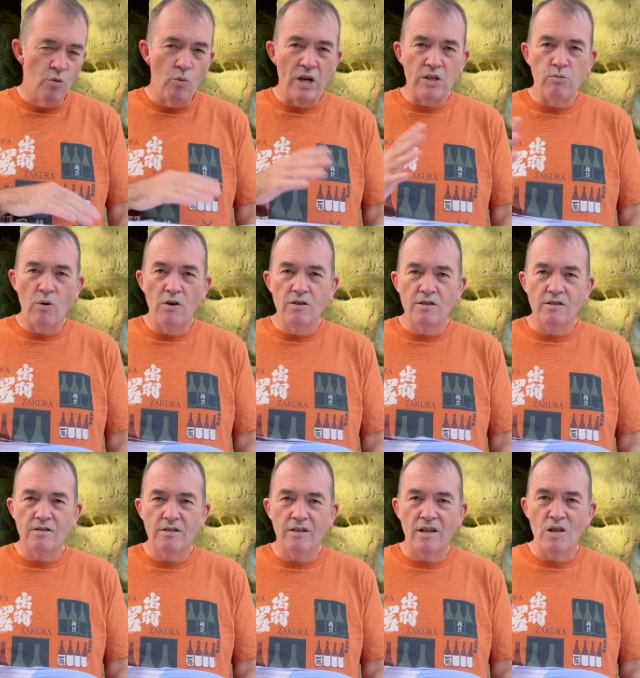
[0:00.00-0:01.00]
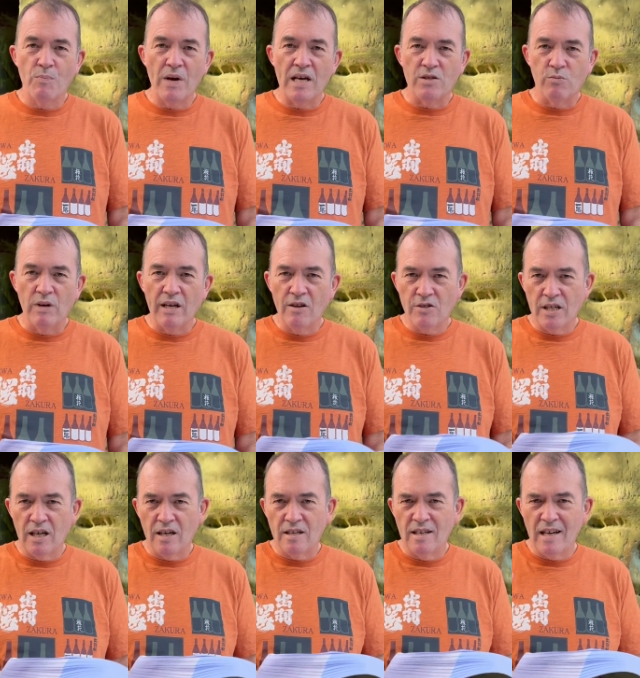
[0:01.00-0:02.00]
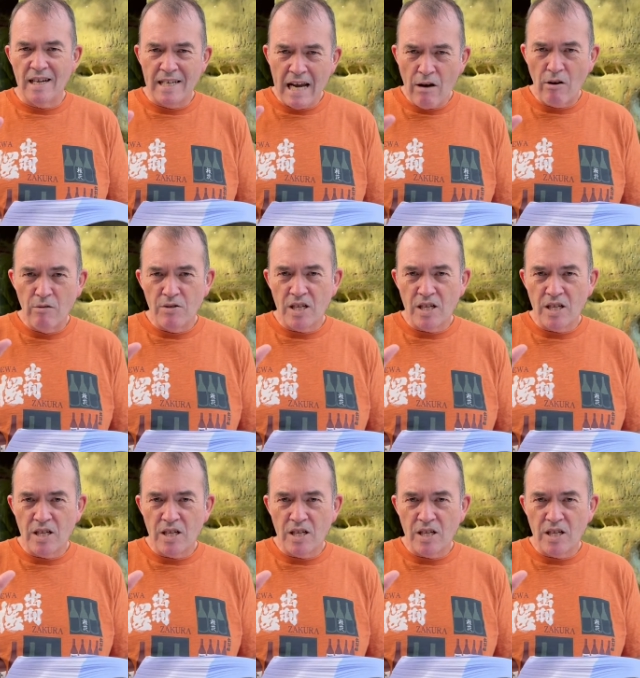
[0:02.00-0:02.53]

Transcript: which ones are the best. We're using a, a, narrow